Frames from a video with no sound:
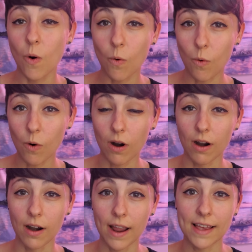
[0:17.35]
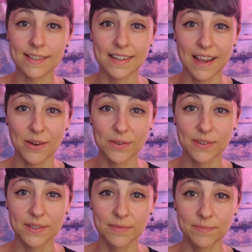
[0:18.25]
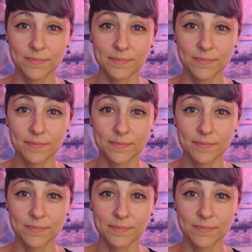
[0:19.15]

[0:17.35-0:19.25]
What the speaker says: or as nouns.